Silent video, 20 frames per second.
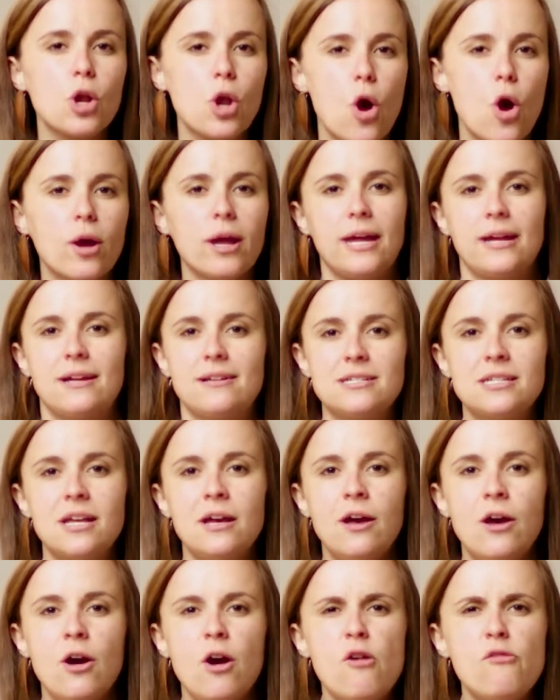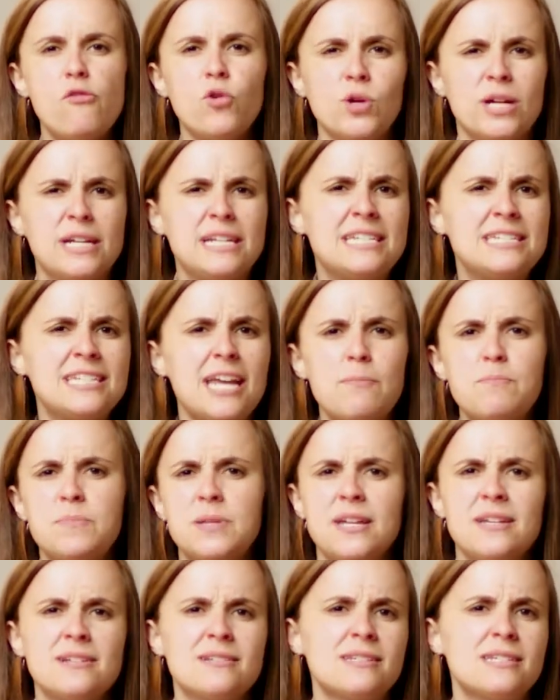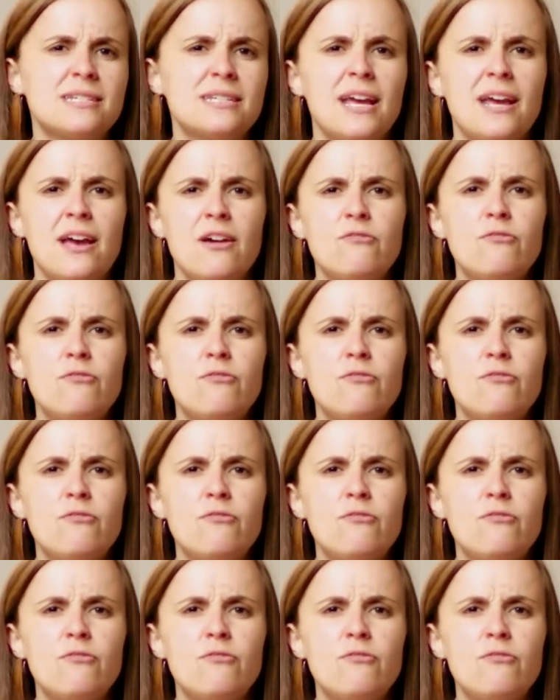longings for acceptance,